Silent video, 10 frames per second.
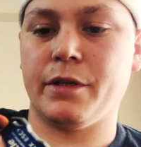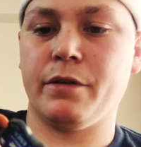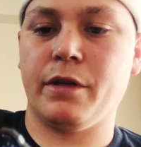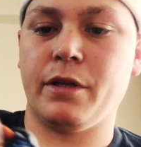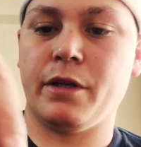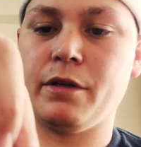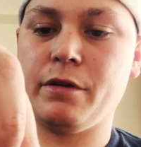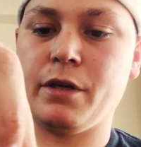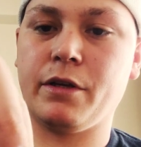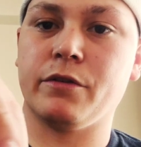in it, and then
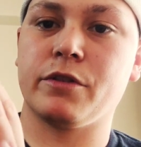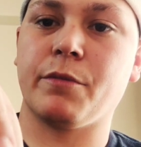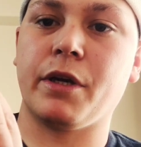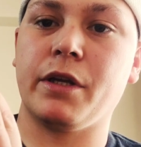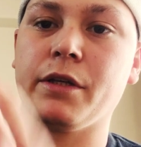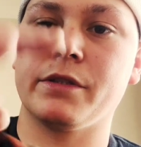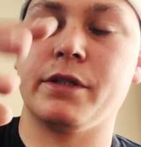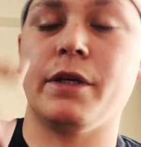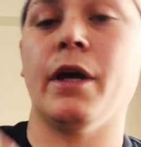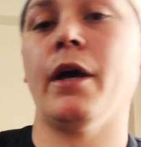it goes to my
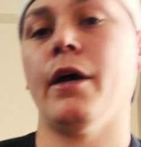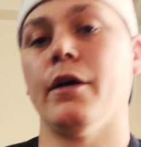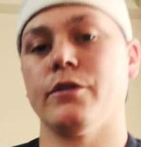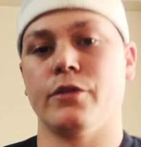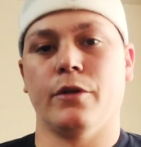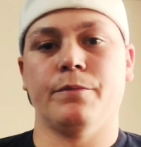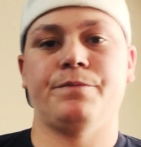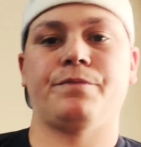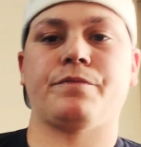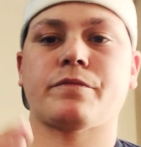ESC. So
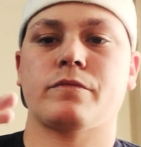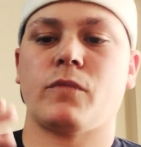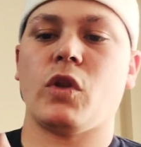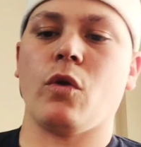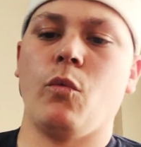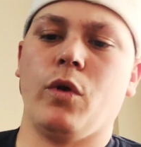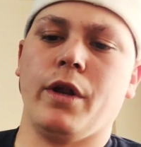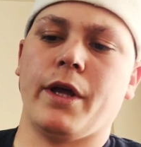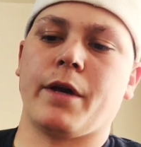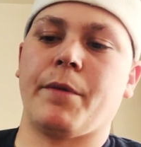what I
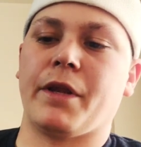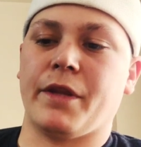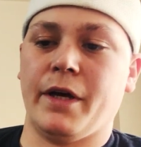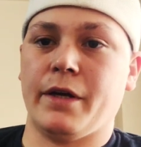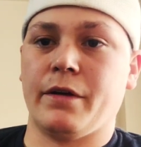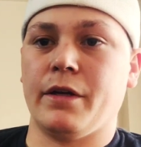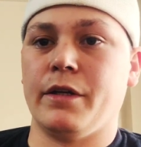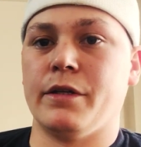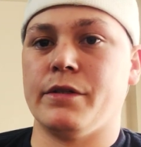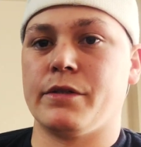like about that
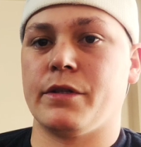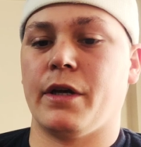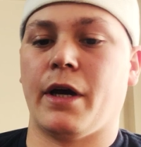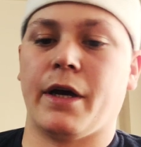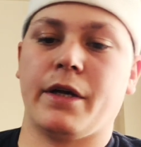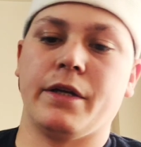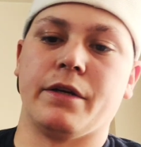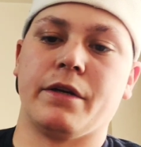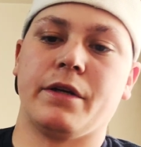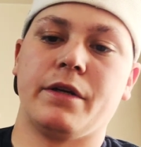is I
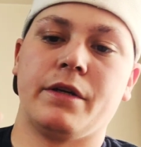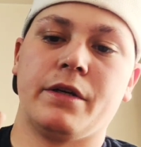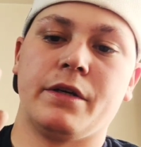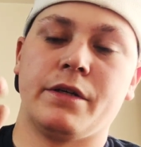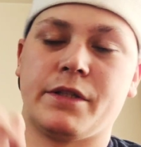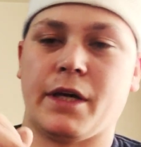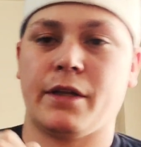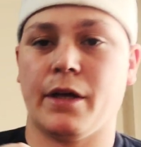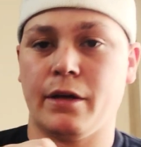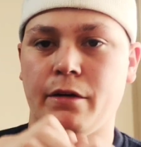can take
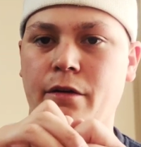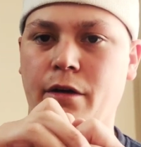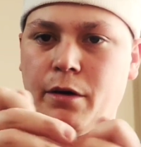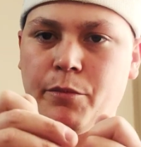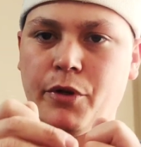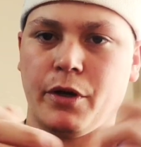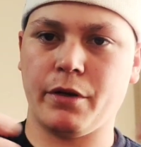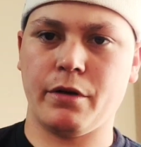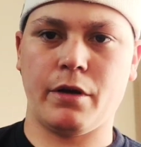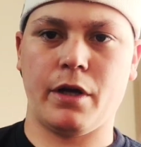that, unplug
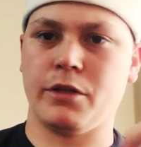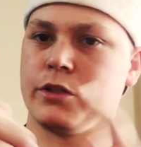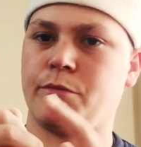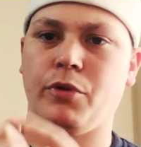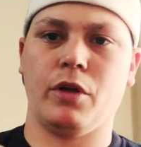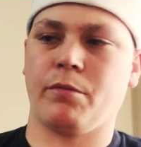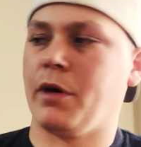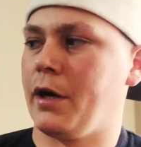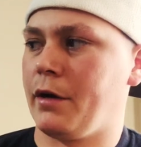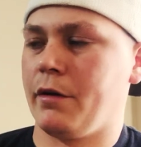it, and just plug
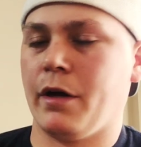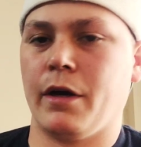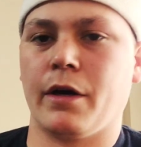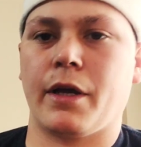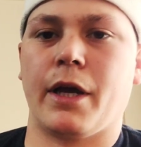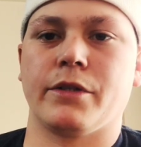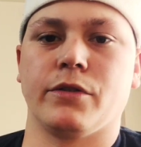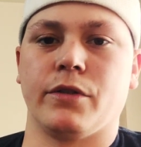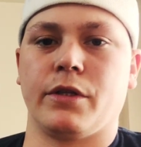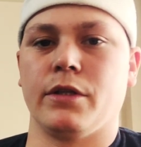my
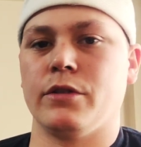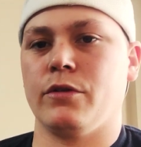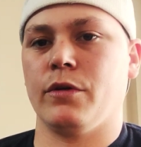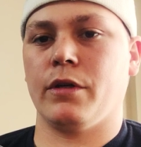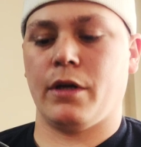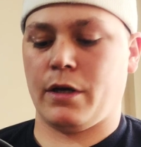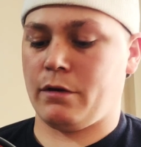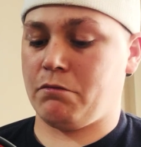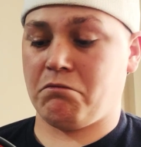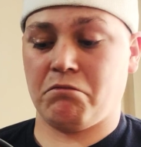Castle link into it,
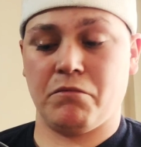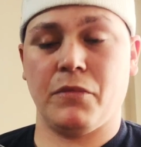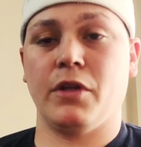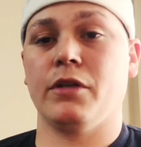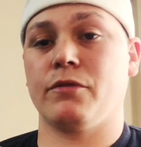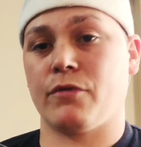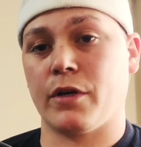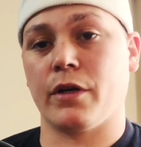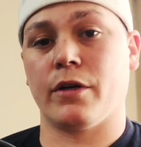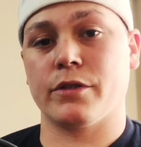and it's
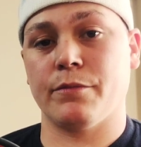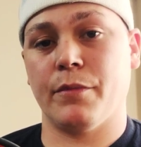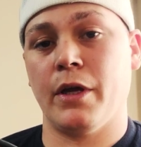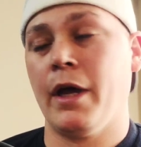freaking awesome.